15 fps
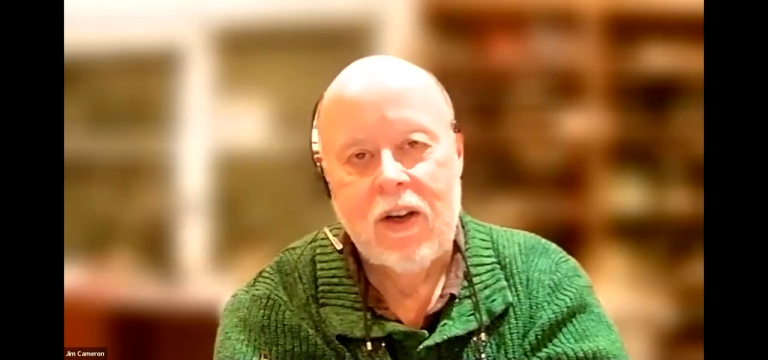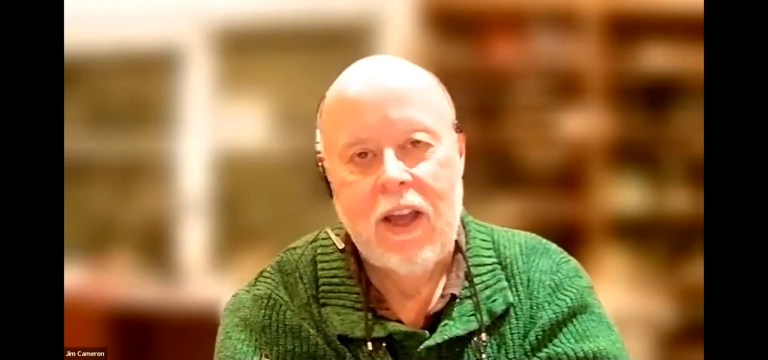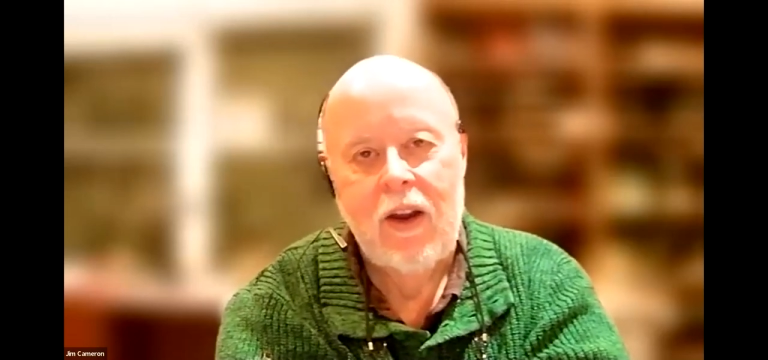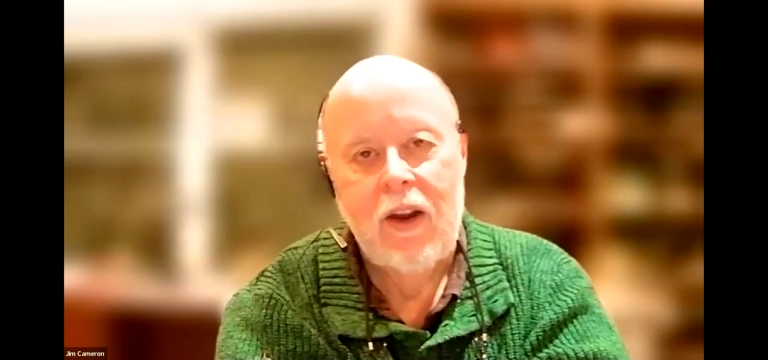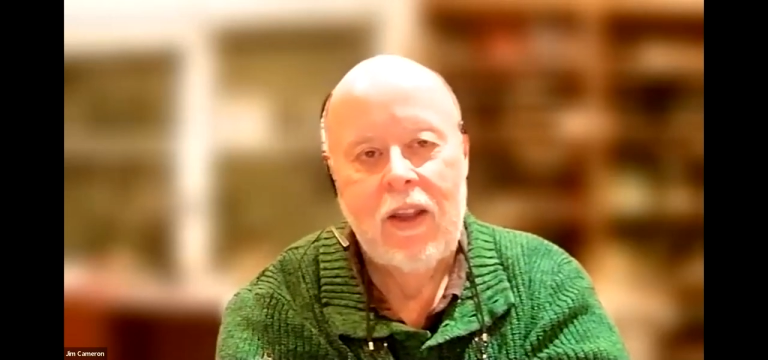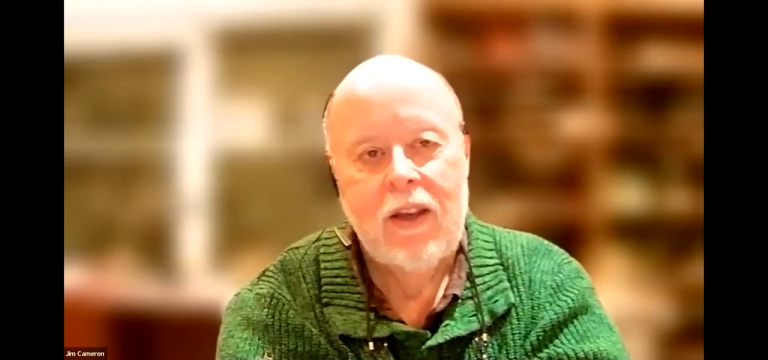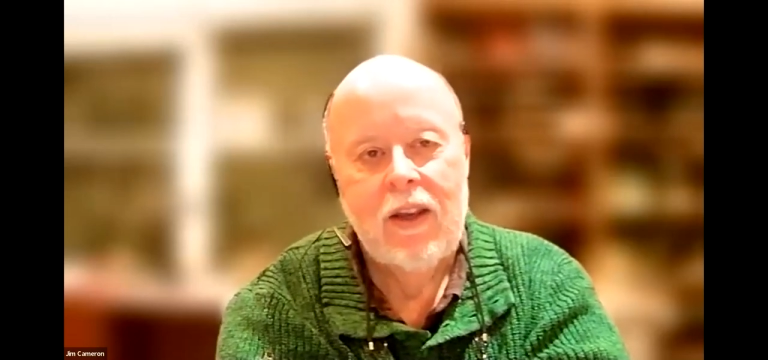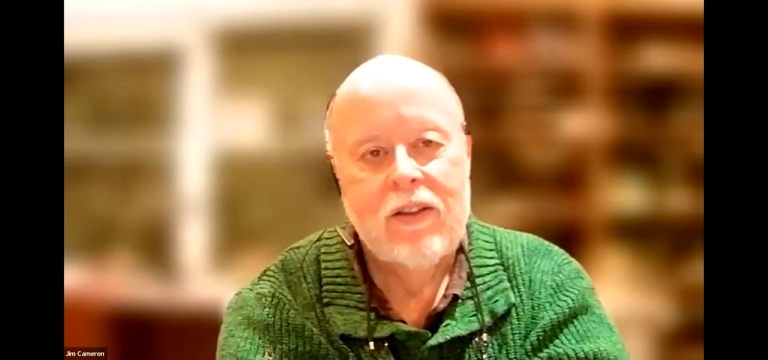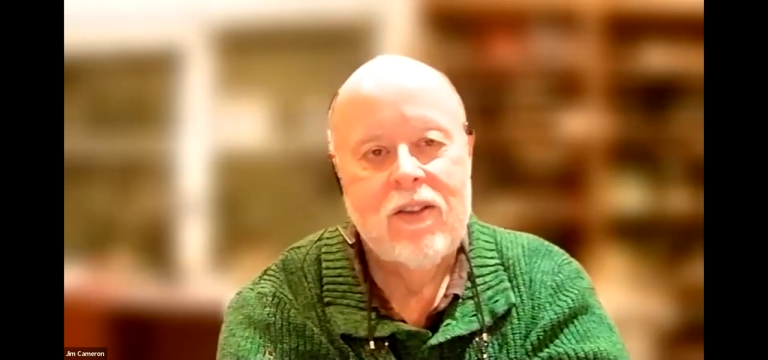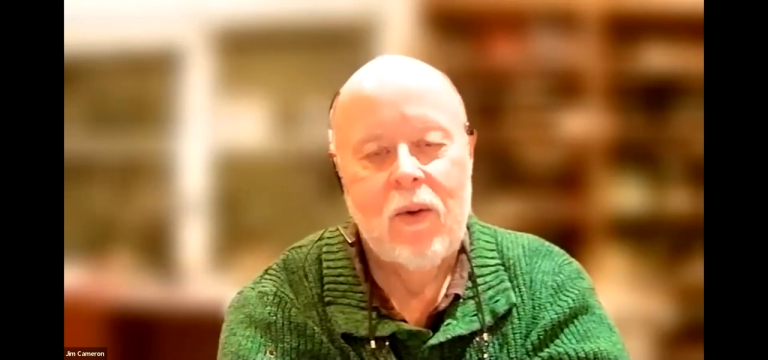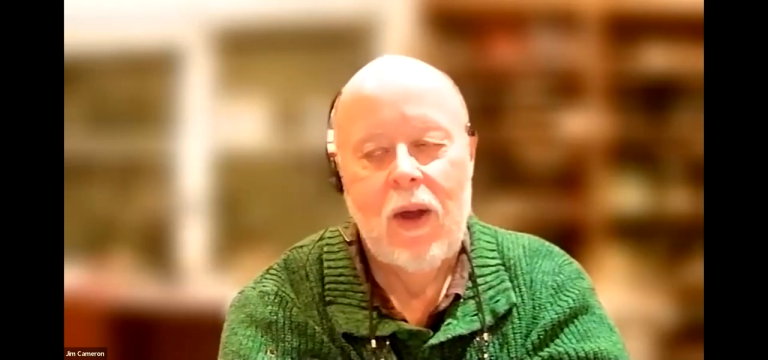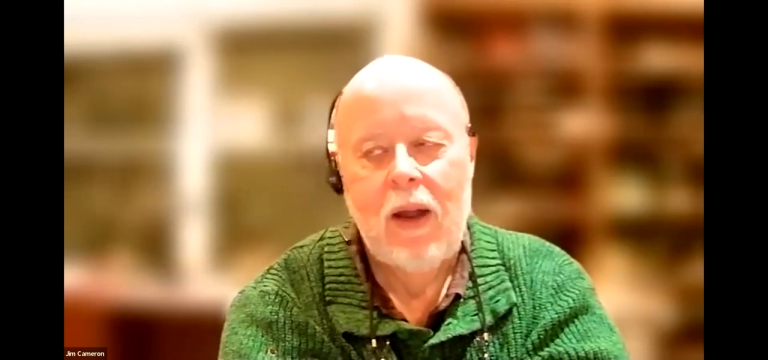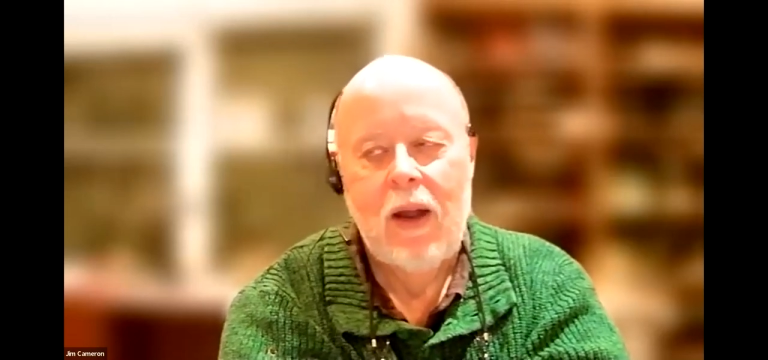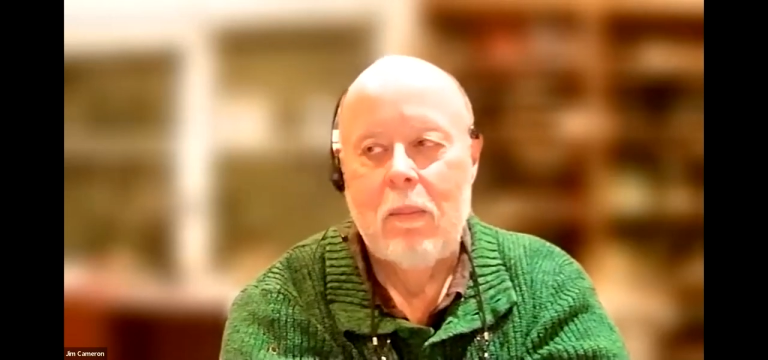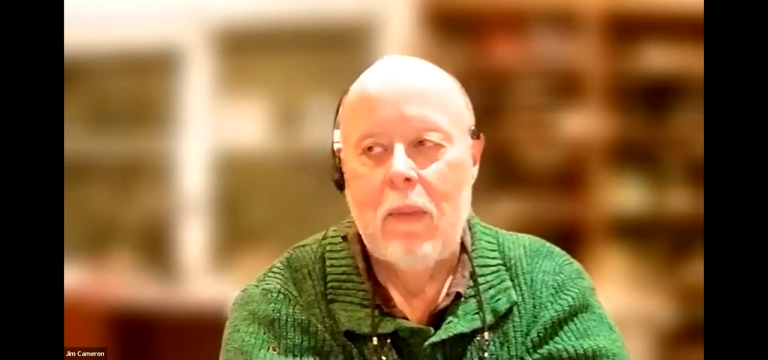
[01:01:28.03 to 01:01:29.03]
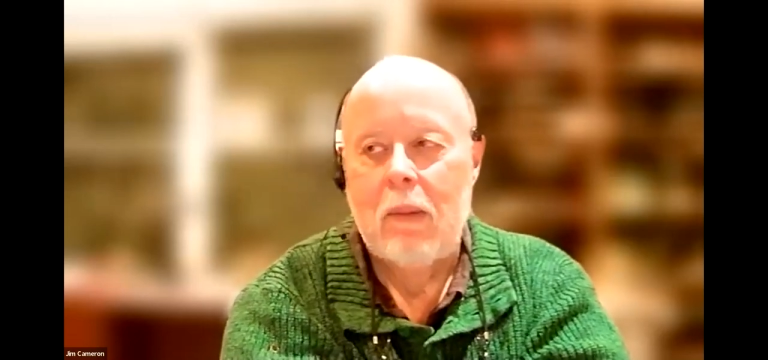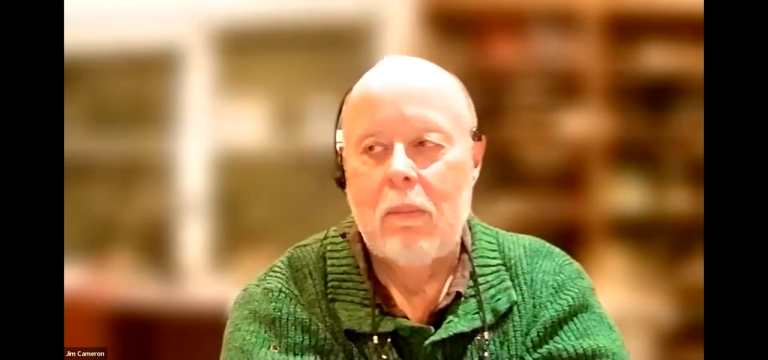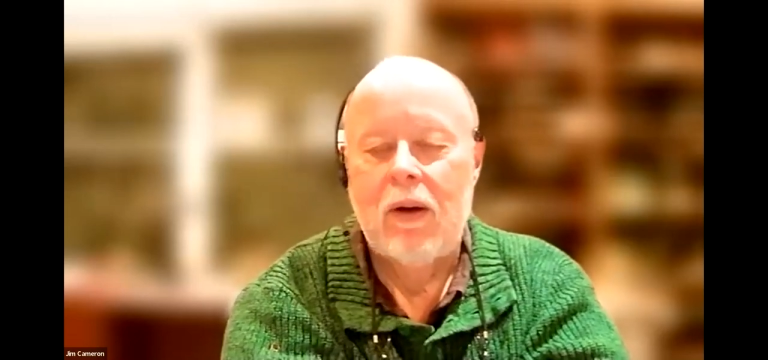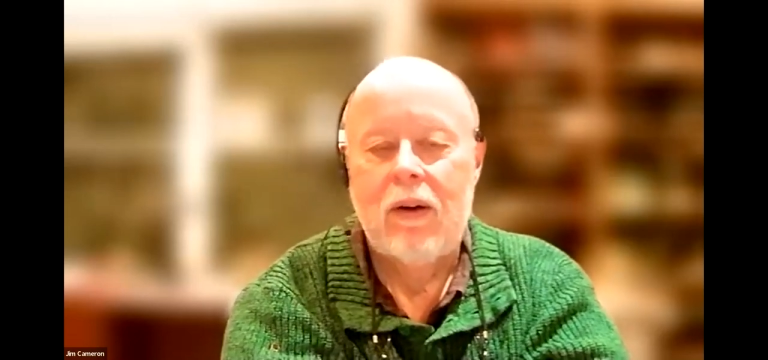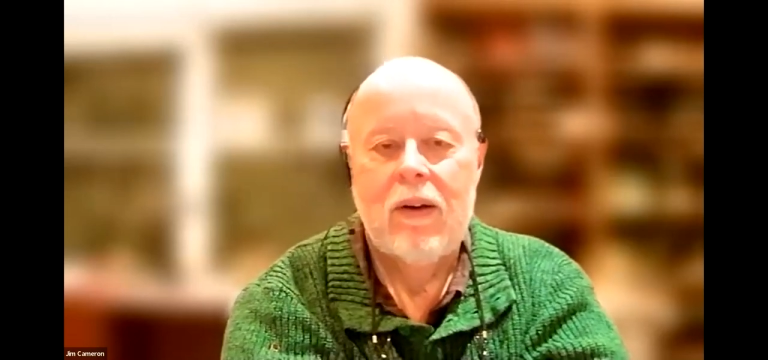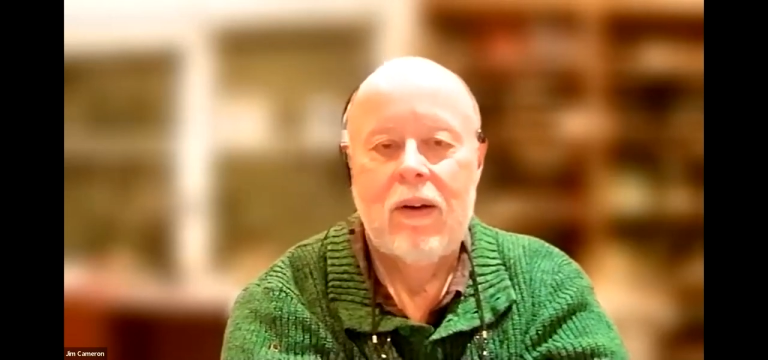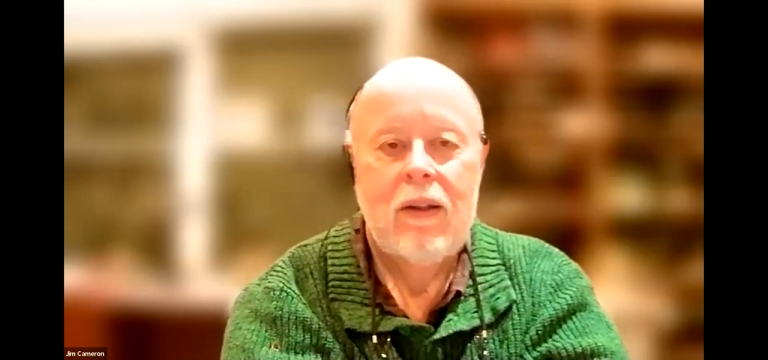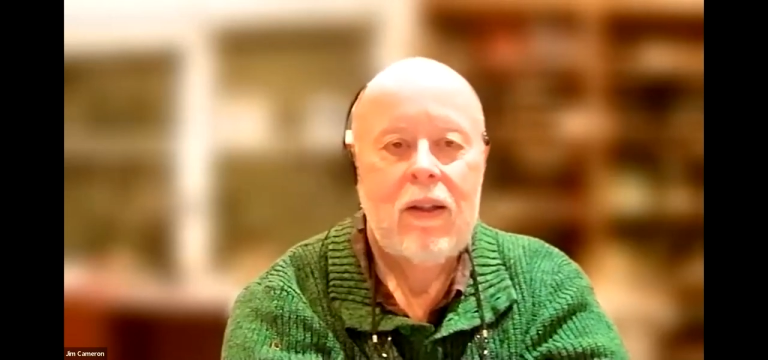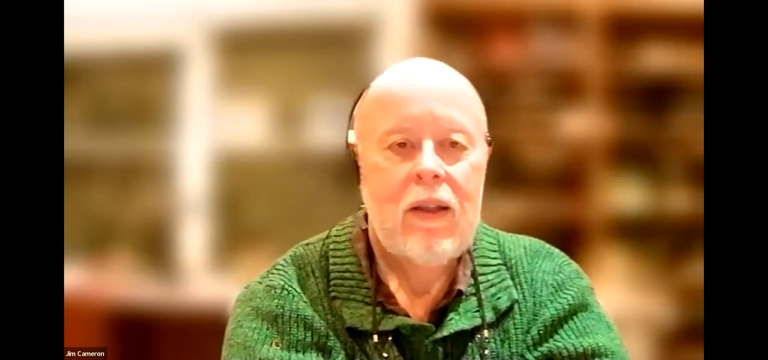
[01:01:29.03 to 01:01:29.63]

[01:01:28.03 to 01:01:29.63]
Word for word: County, so I remember